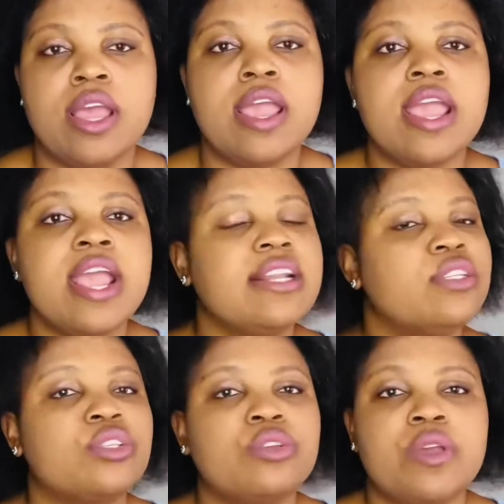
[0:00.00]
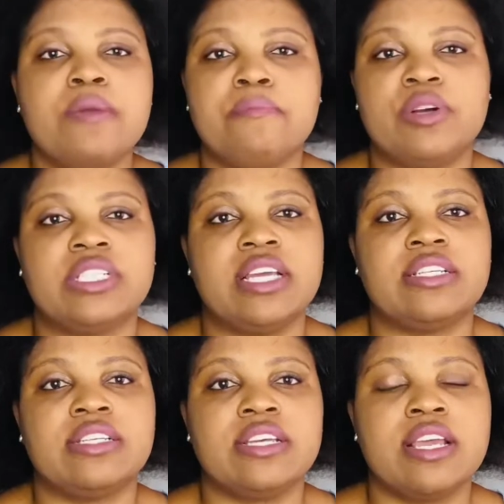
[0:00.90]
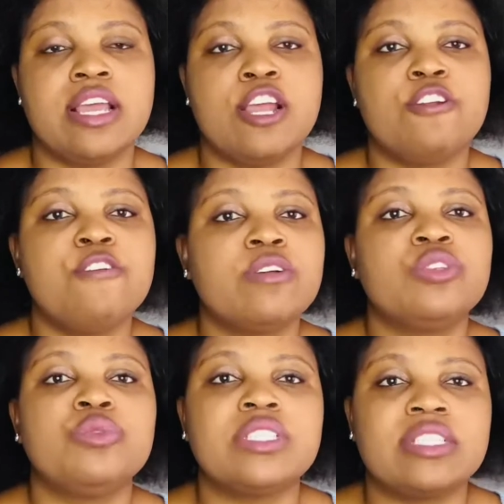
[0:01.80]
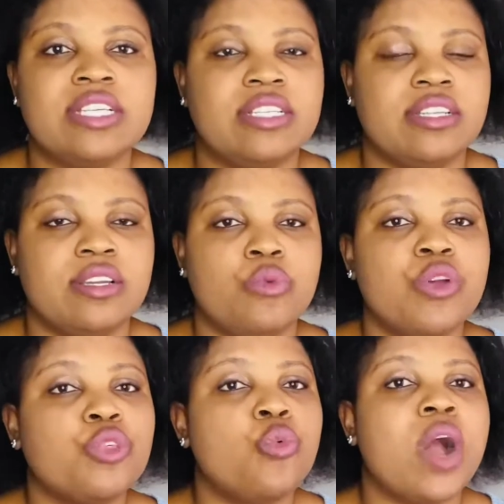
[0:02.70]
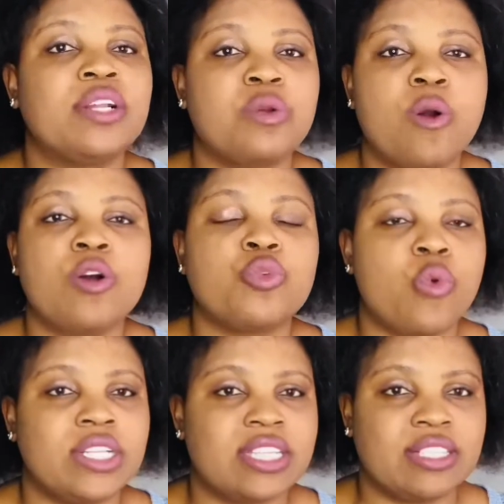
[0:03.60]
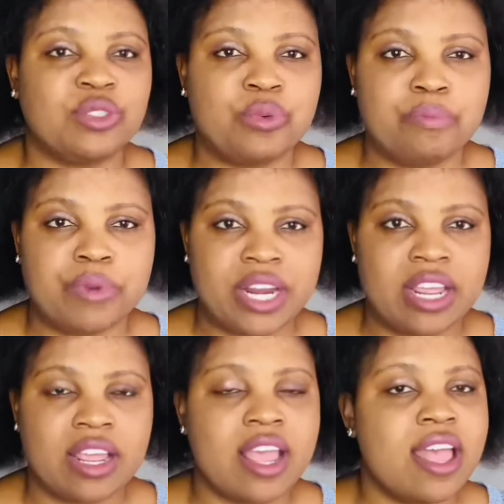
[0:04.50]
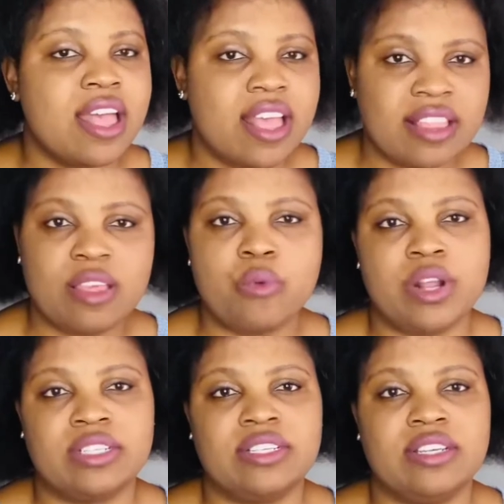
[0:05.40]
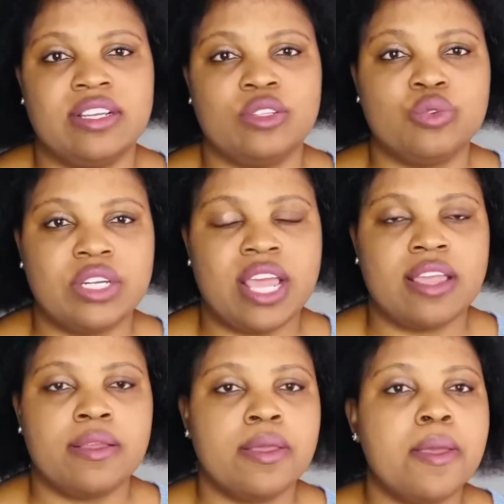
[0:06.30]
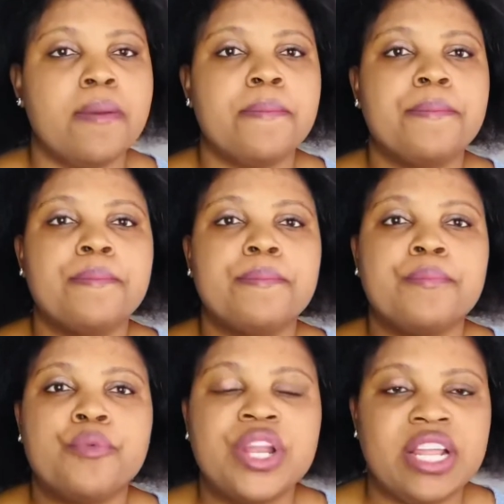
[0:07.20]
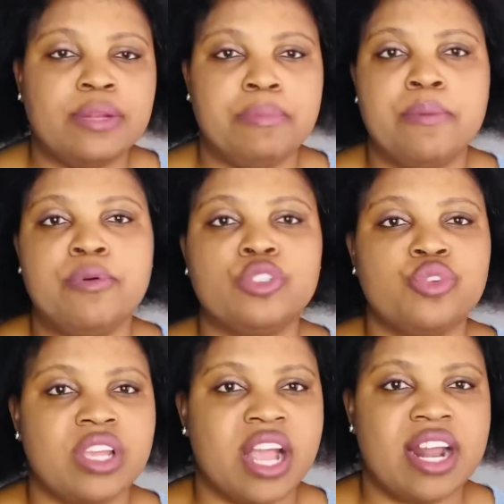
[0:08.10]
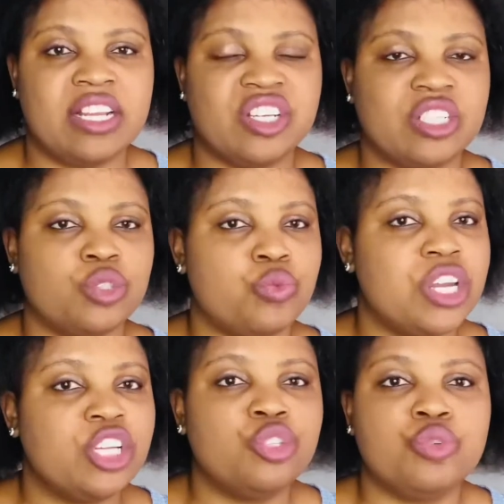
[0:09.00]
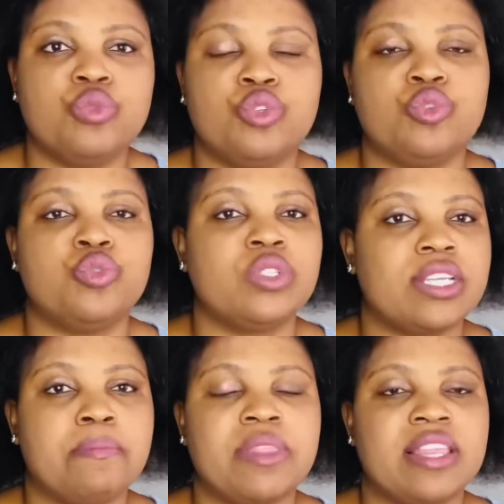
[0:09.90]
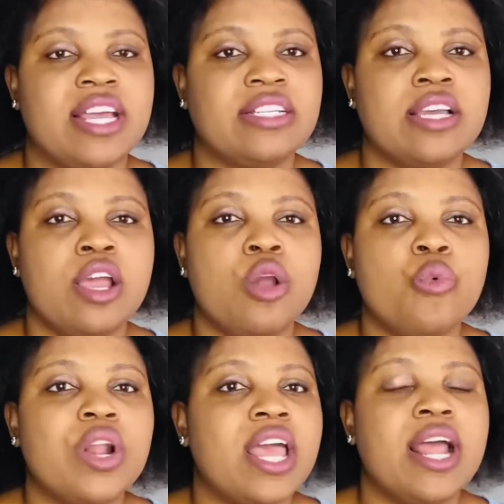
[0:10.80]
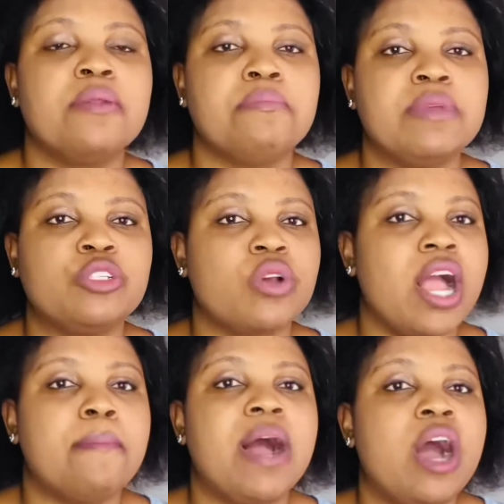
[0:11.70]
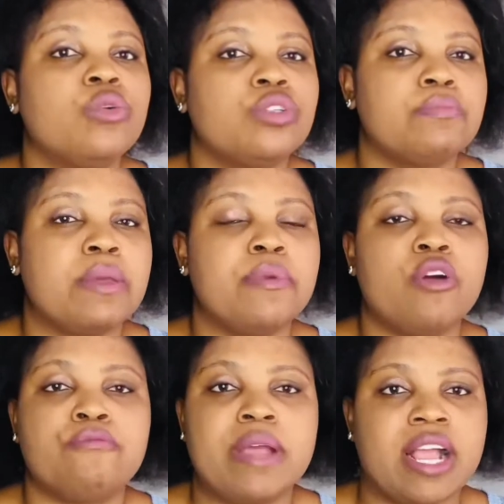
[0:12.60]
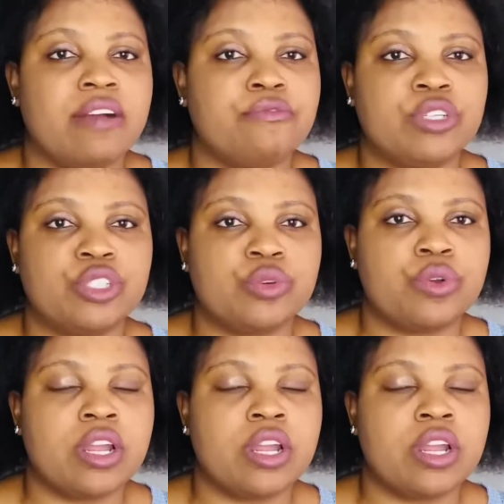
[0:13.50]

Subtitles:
It is so important not to sit with what God wants us to bring in the world today. We need people to encourage us. We need you to do something that will help me to come out maybe of my comfort zone.